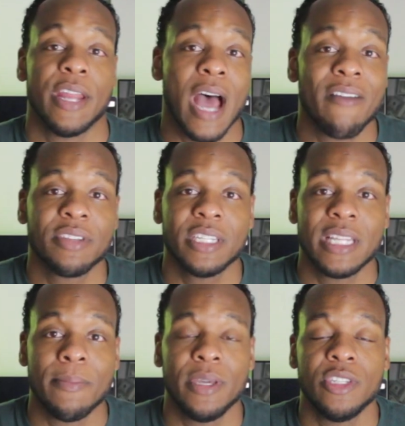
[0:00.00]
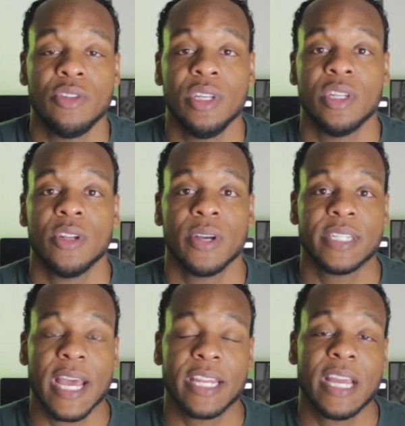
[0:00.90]
Now obviously that means you need to know
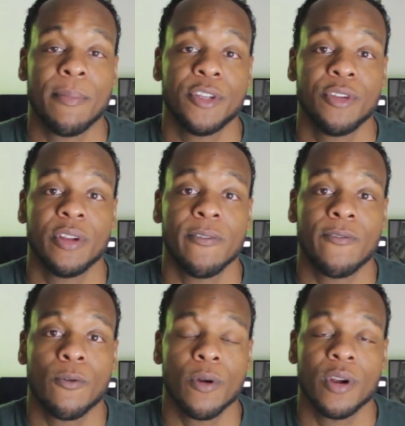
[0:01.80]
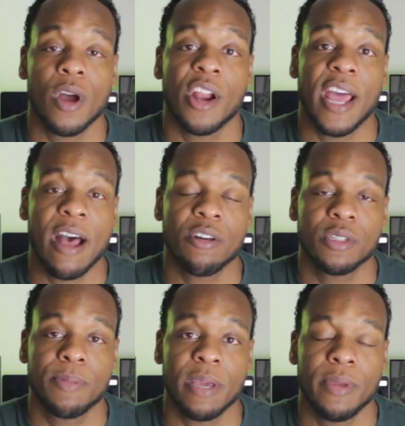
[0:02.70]
exactly how much you can afford on a
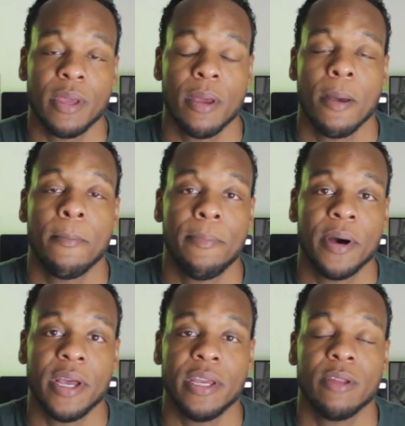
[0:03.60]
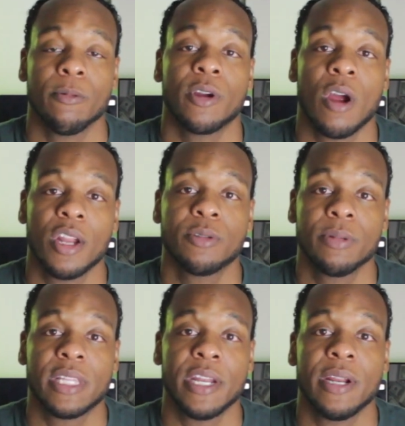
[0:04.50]
house payment, but regardless
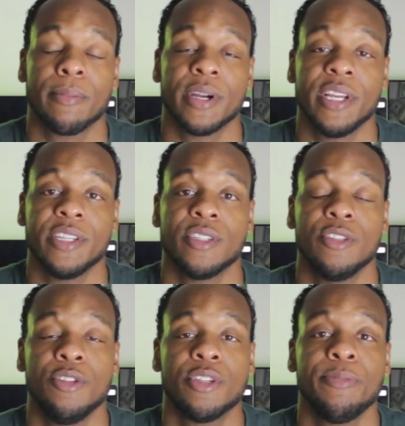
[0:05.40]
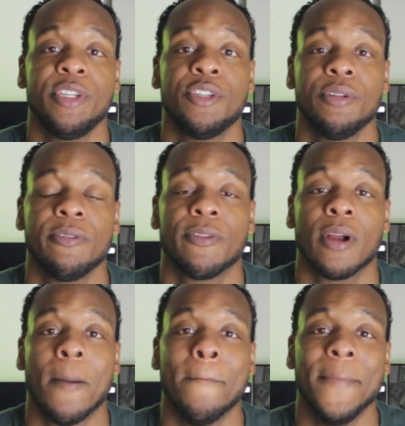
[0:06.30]
what that number is, you should be shooting
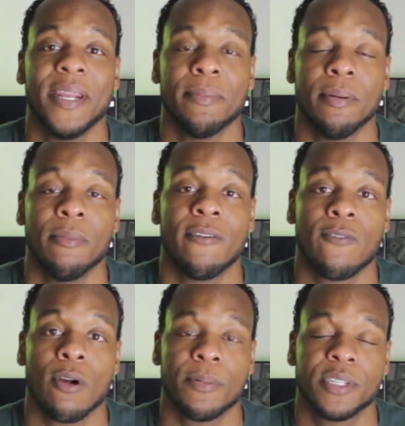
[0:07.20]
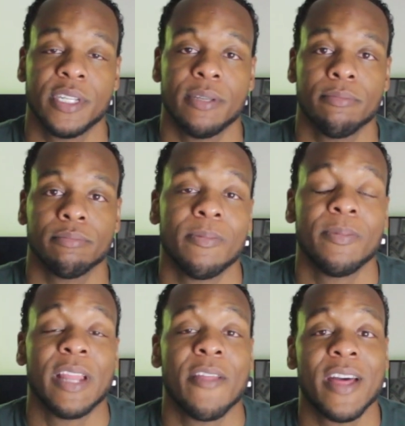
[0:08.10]
for a minimum of 4%.
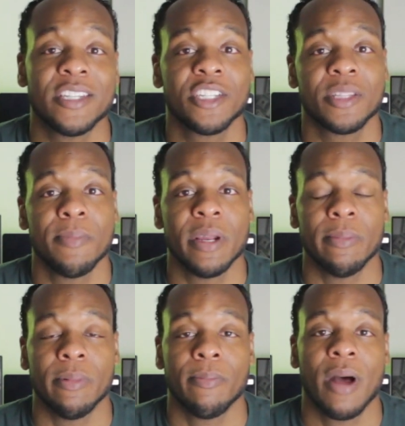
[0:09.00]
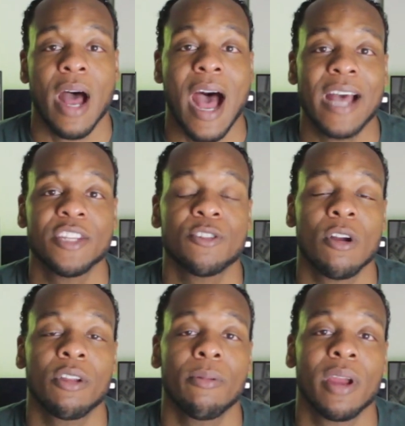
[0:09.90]
Now that's just the minimum. I
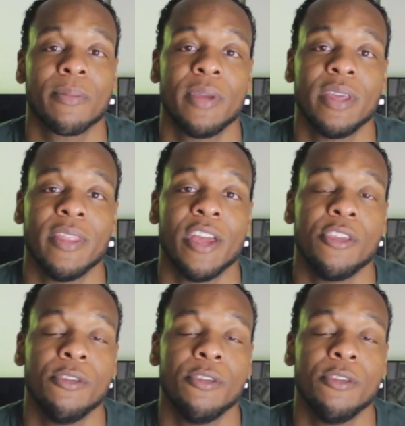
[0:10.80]
strongly recommend that